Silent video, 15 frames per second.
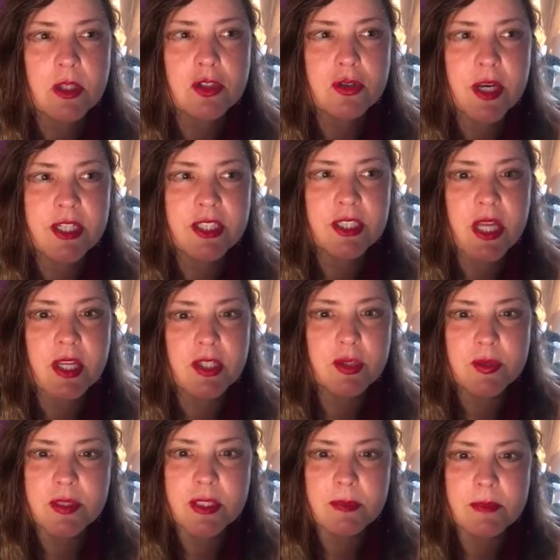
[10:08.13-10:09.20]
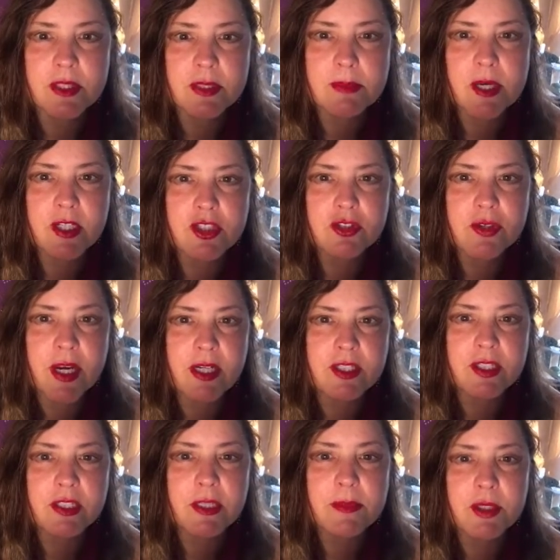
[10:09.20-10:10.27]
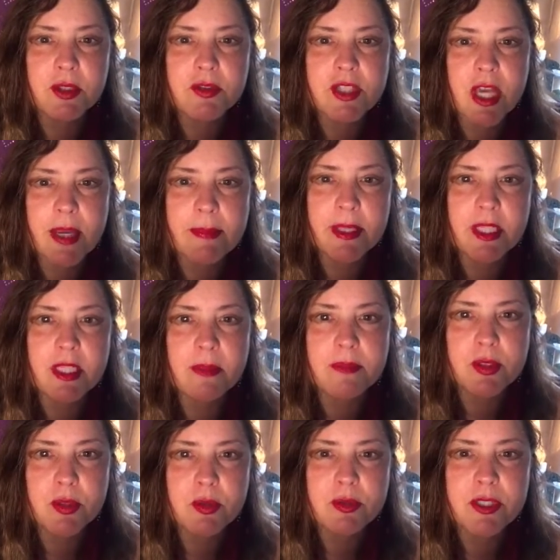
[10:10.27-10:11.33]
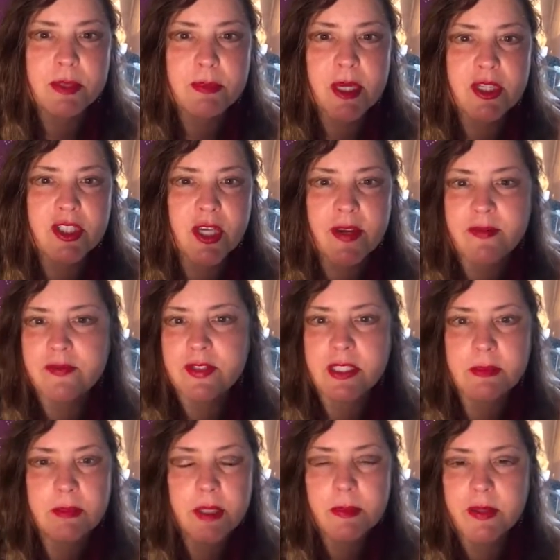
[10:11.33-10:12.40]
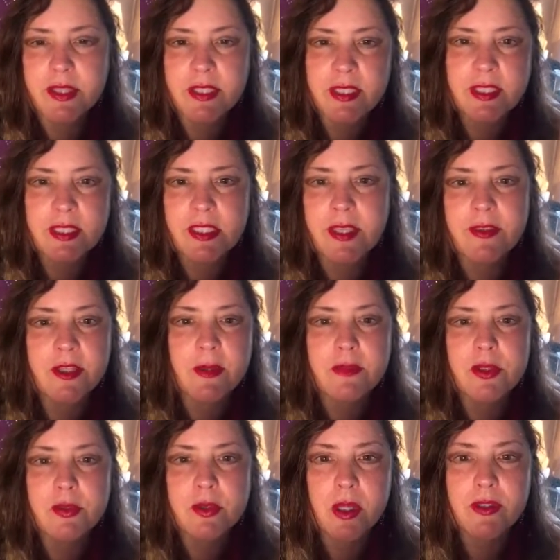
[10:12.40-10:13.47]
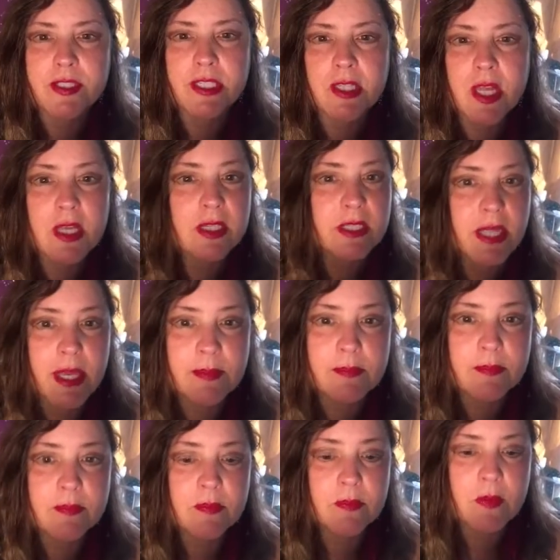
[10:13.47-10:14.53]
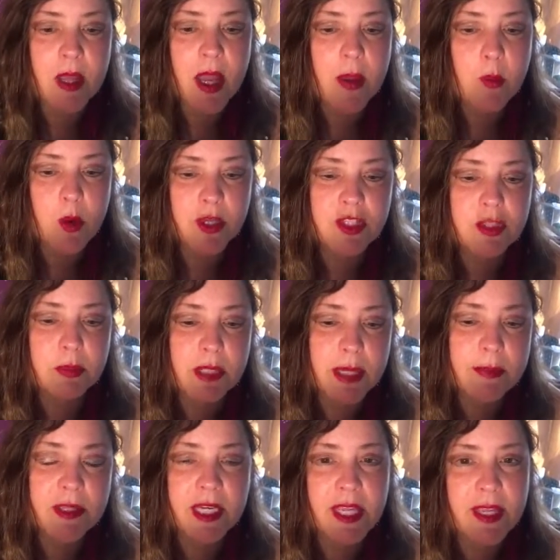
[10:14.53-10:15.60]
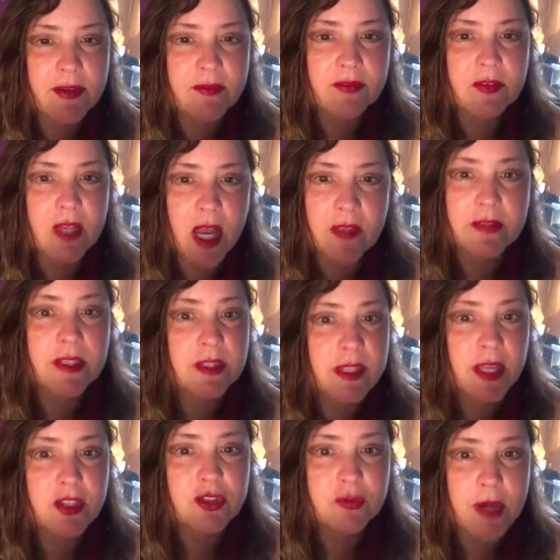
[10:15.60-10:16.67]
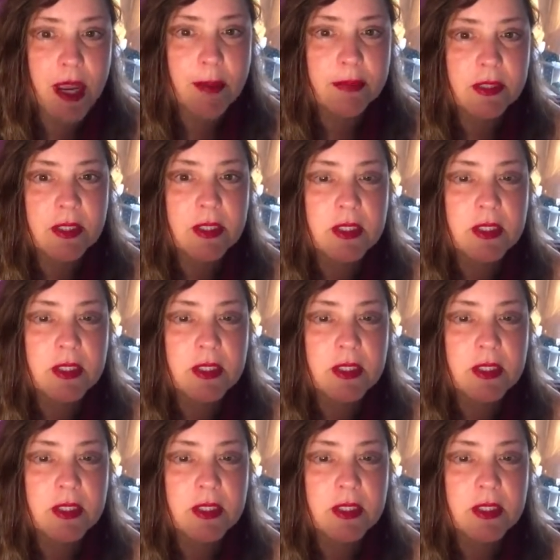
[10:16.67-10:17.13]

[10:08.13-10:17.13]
Try to not use them as much. Try to limit your time on the computer as much. I've seen people that sit on the computer all day long, and I'm one to blame that I have gotten in that trap.